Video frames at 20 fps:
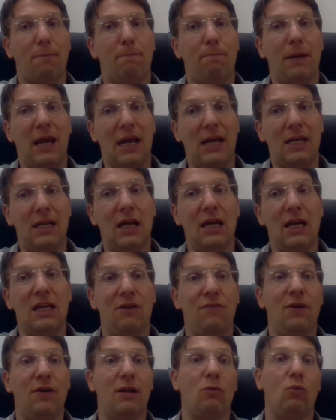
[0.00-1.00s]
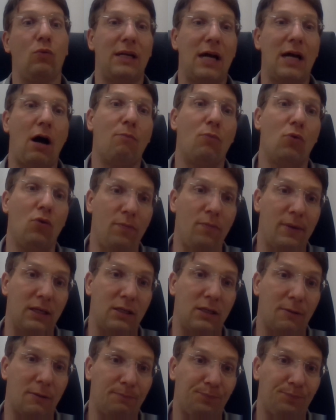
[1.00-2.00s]
a pain even without
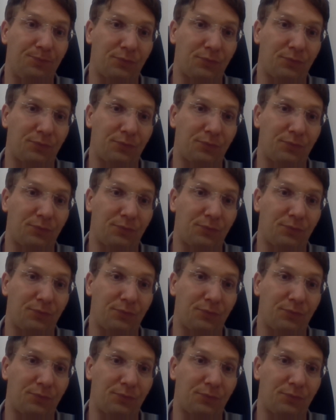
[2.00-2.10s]
movement.